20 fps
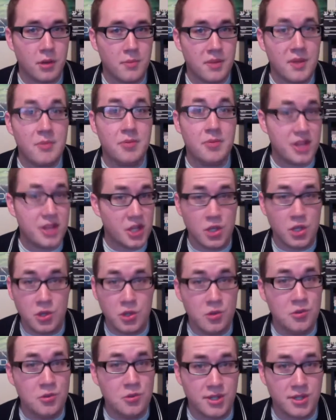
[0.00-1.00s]
people that you
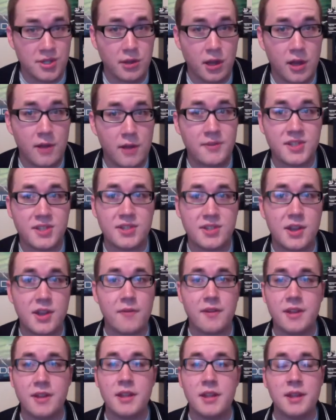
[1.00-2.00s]
used to love and
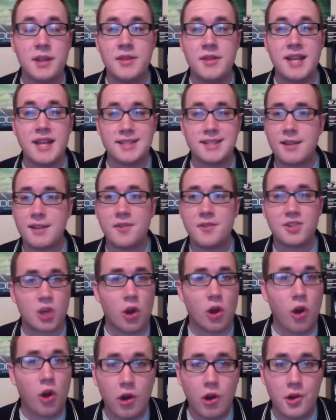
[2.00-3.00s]
stuff, and that stuff is
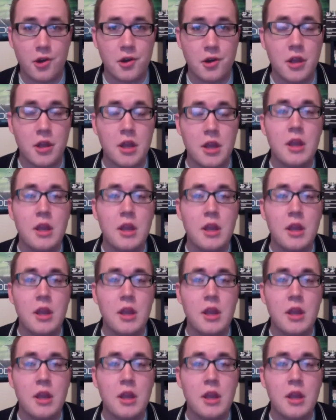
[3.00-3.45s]
hard.